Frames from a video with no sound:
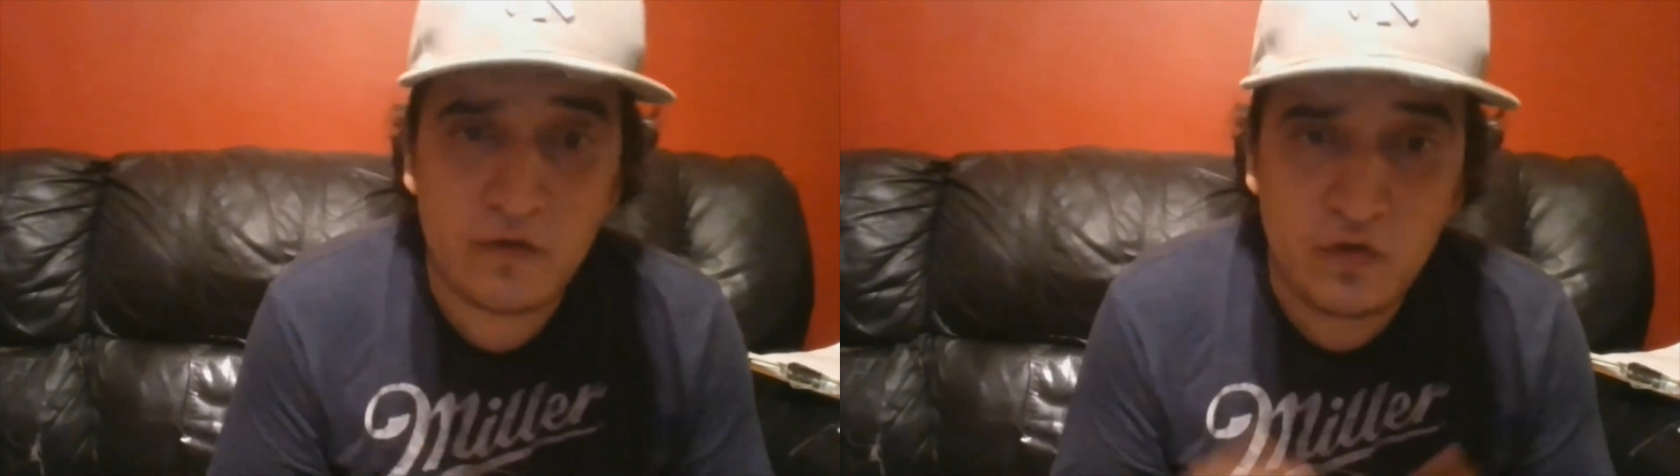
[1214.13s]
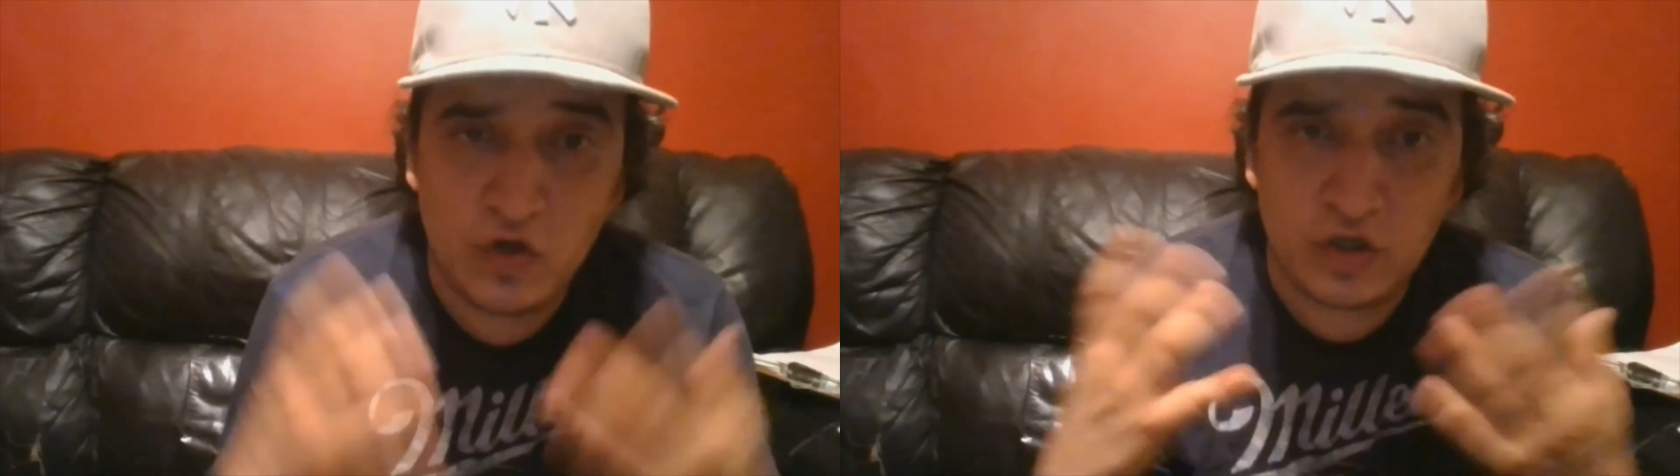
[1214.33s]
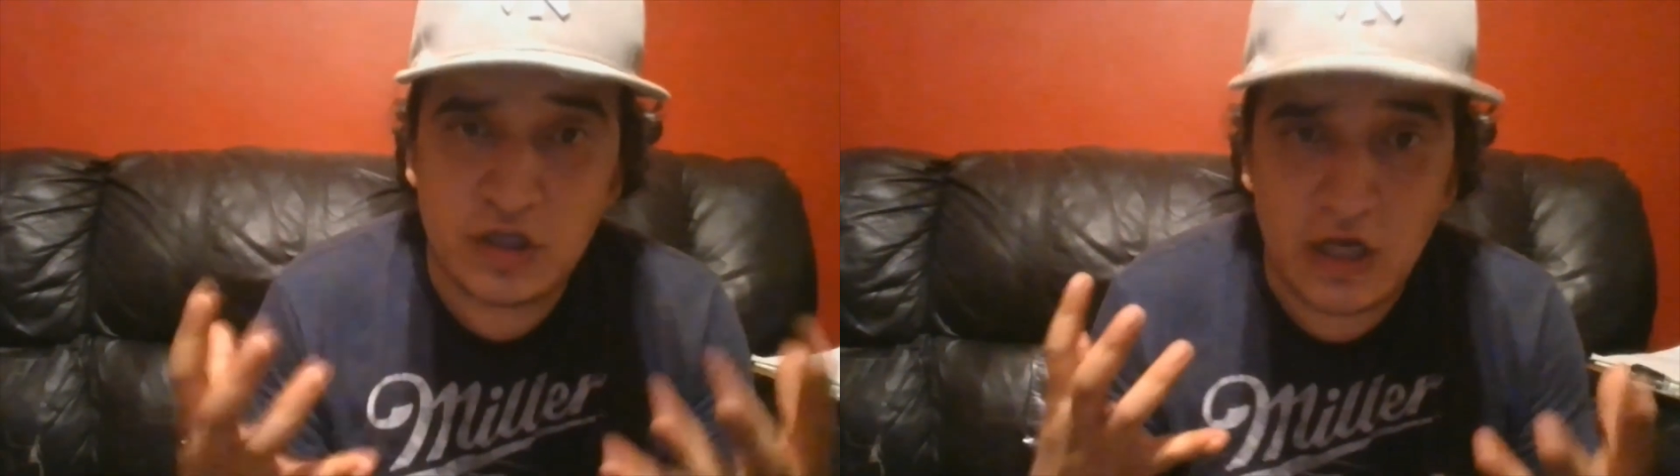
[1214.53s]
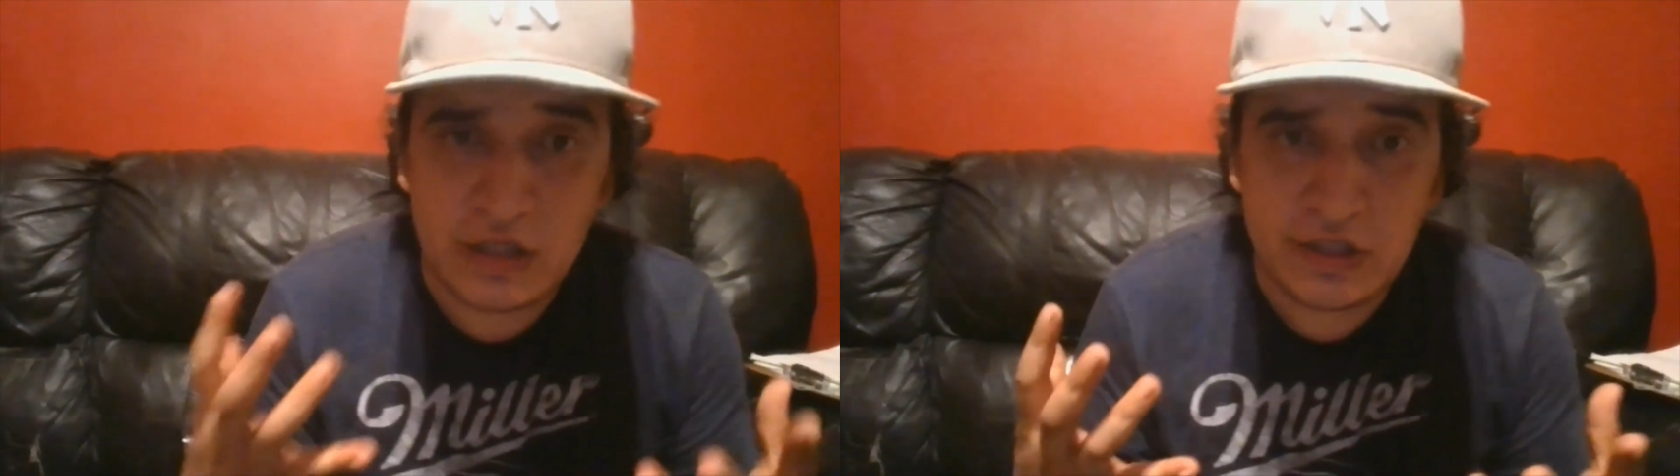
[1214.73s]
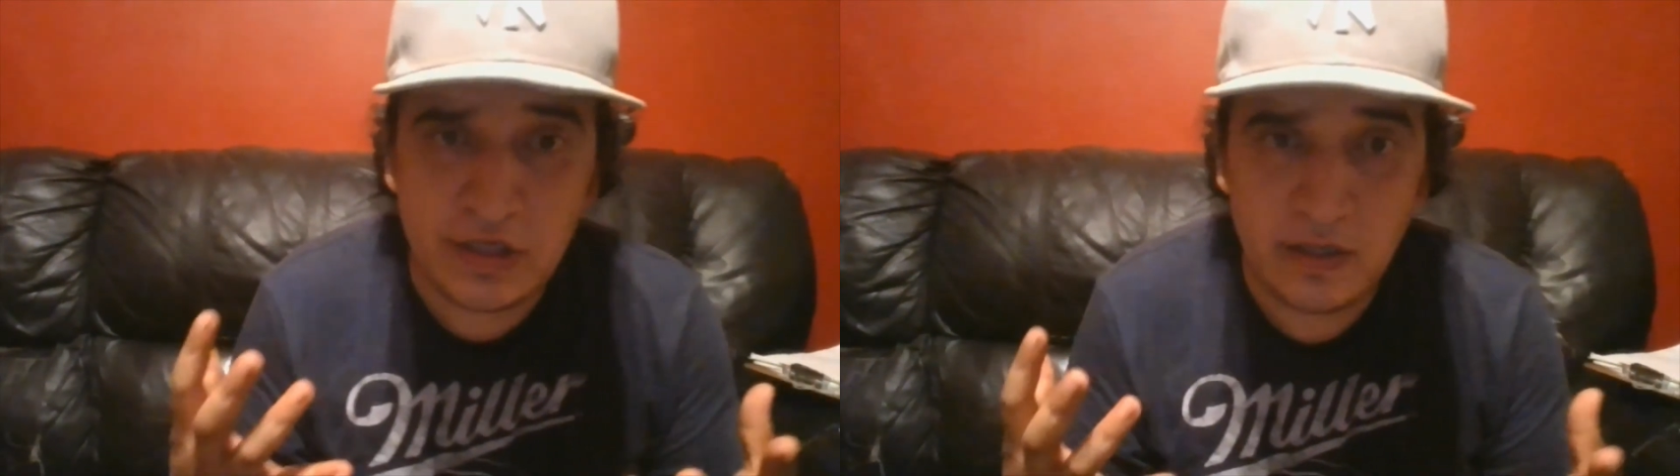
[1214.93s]
your
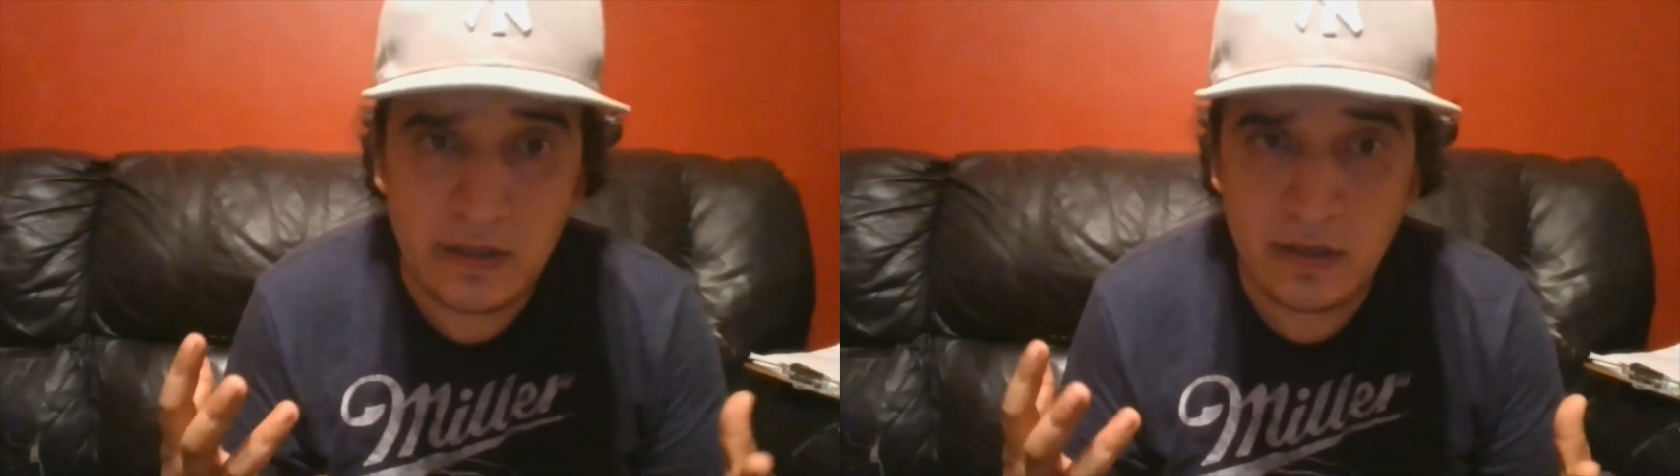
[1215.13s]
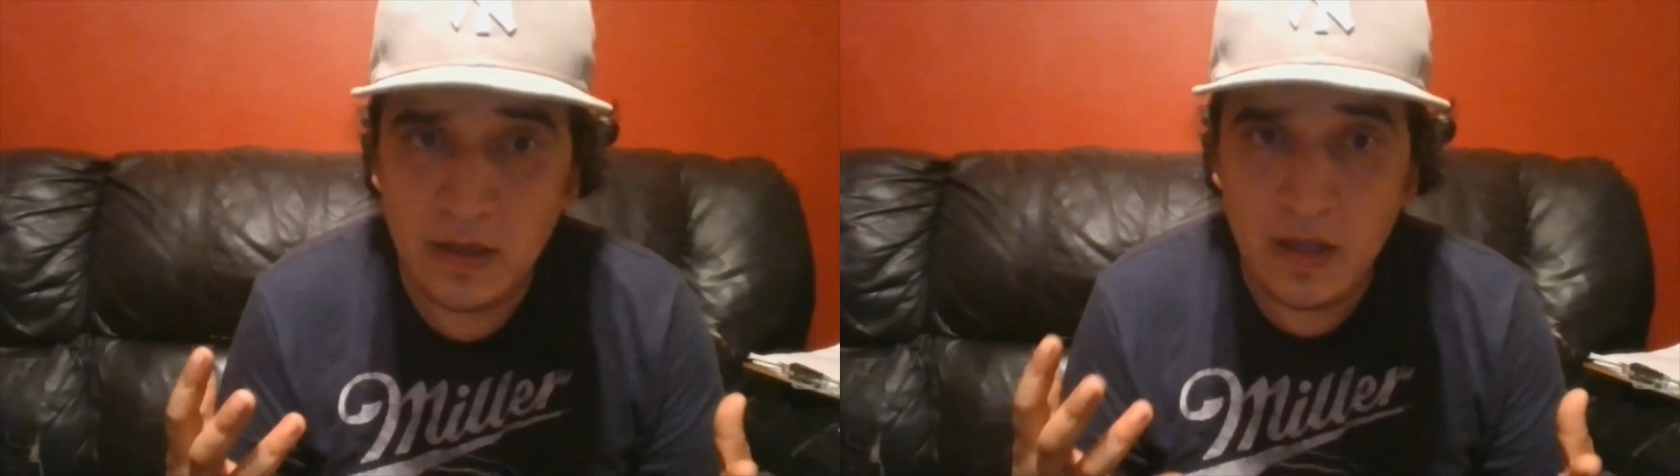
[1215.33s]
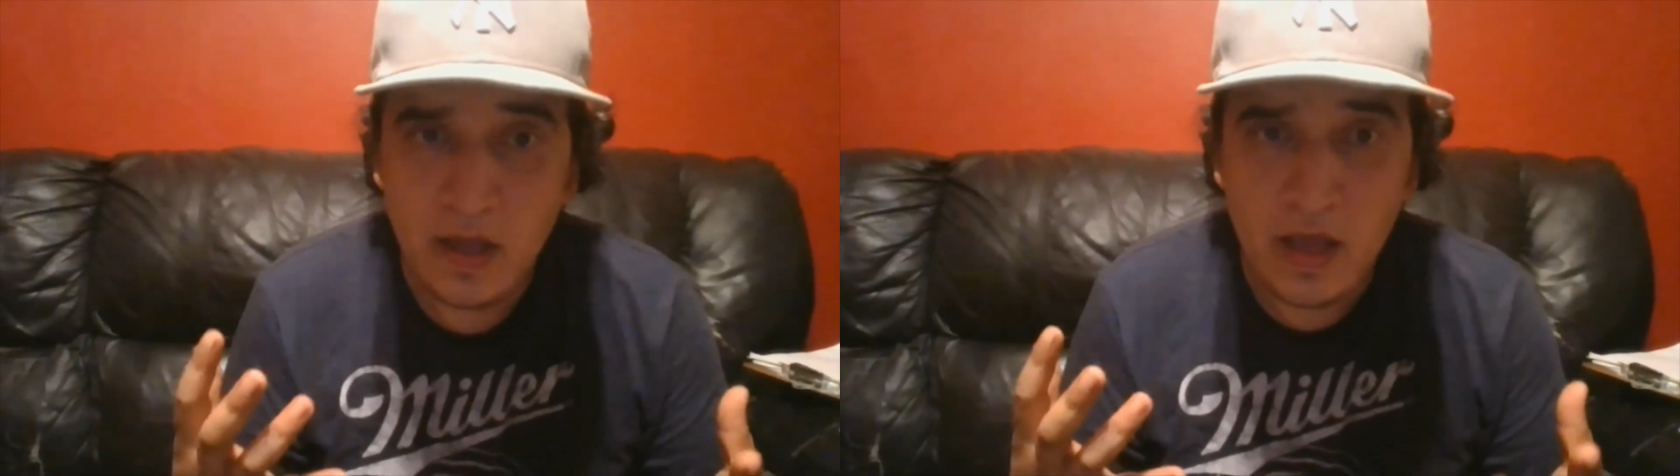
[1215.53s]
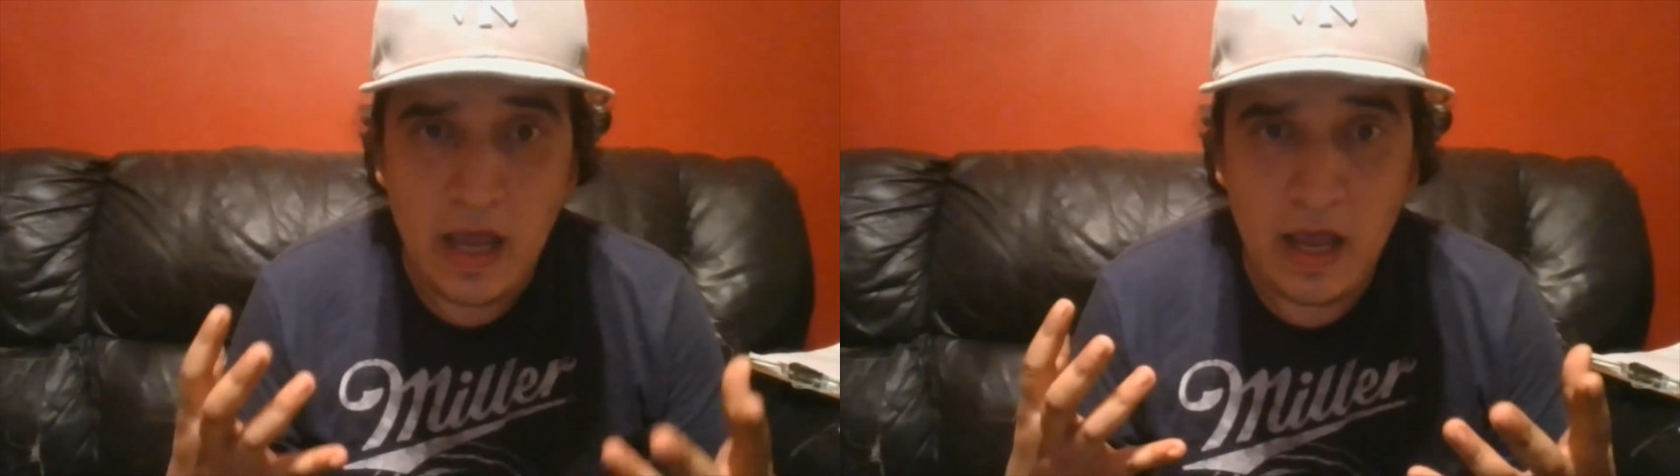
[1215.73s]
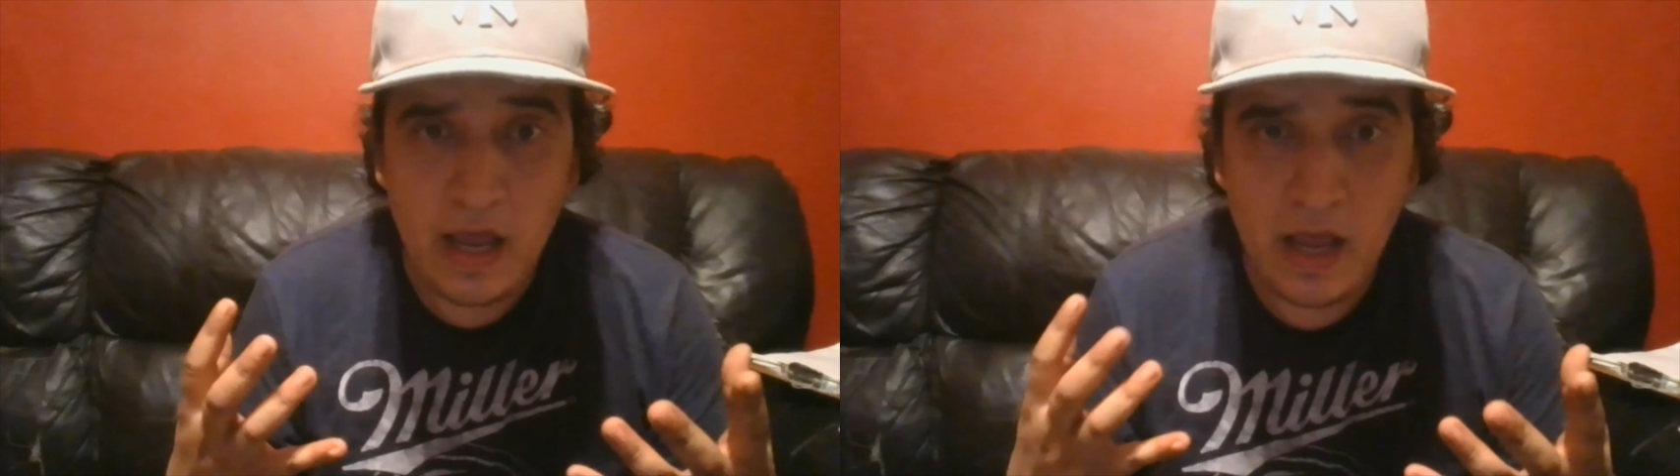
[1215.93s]
touch,
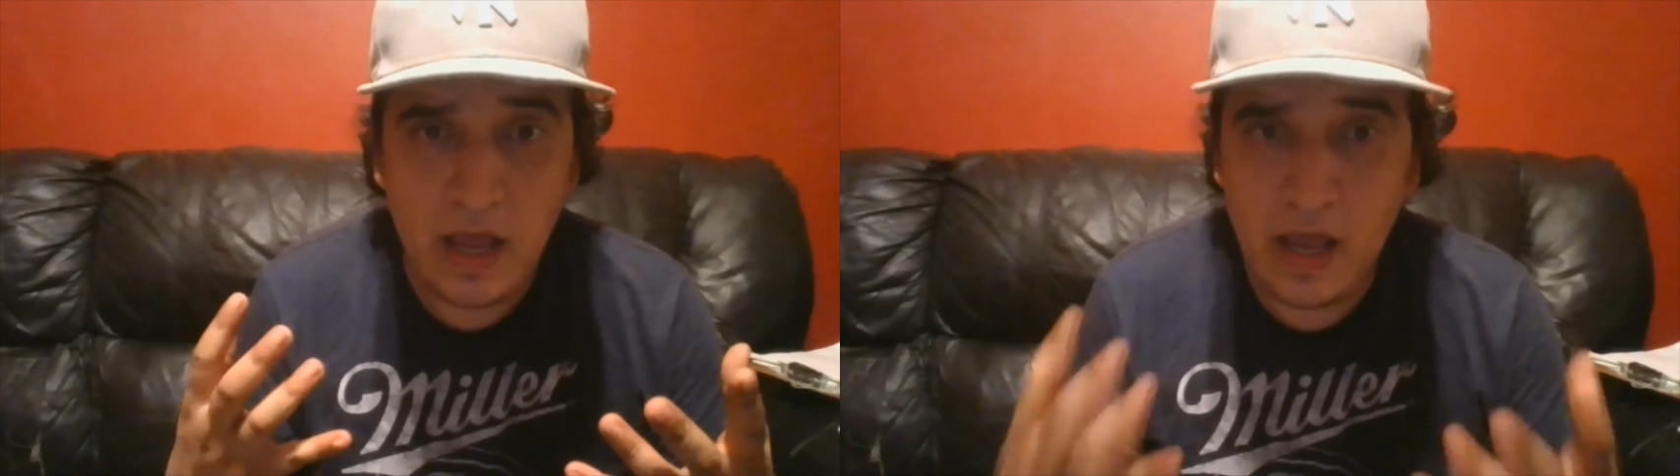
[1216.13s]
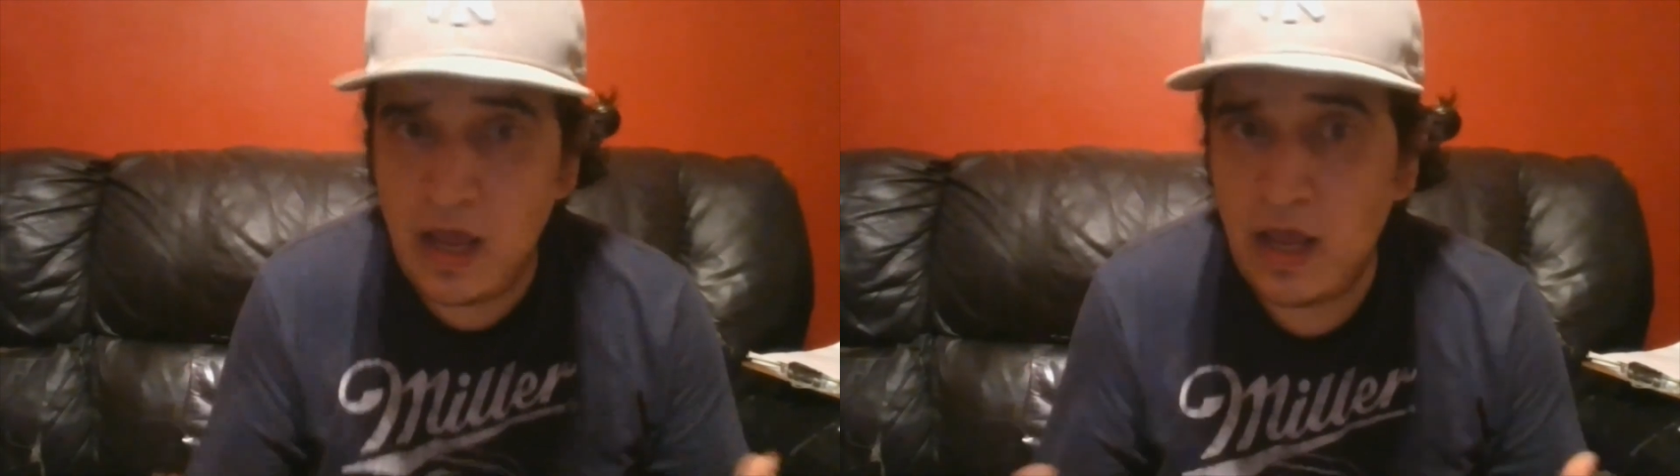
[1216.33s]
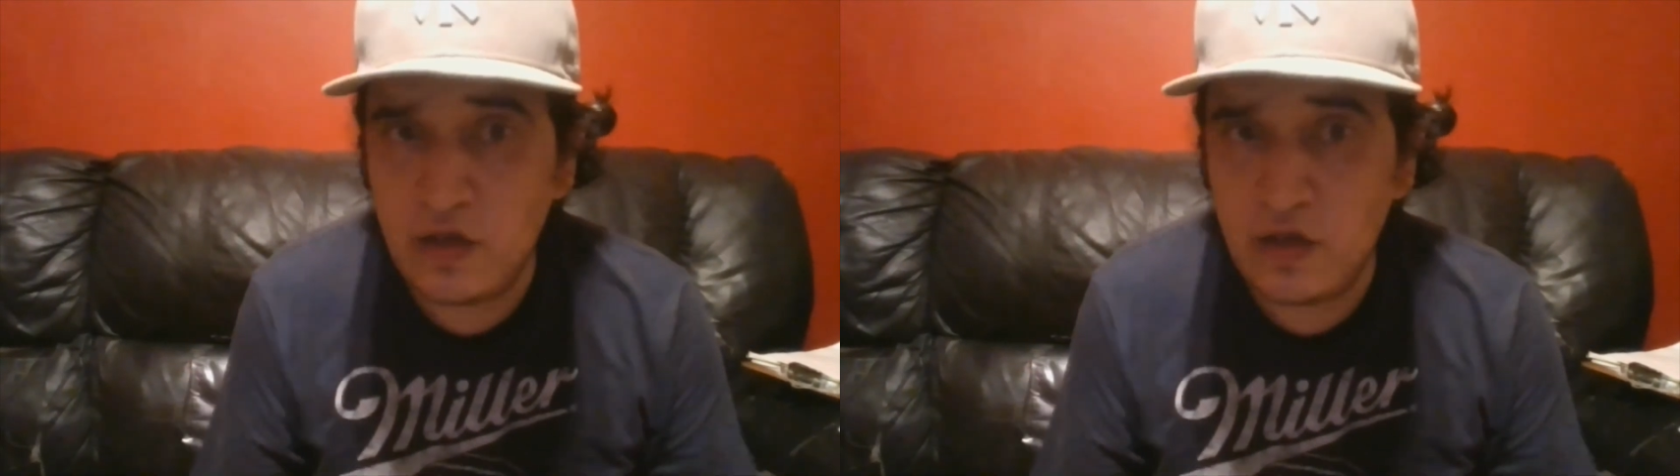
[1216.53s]
and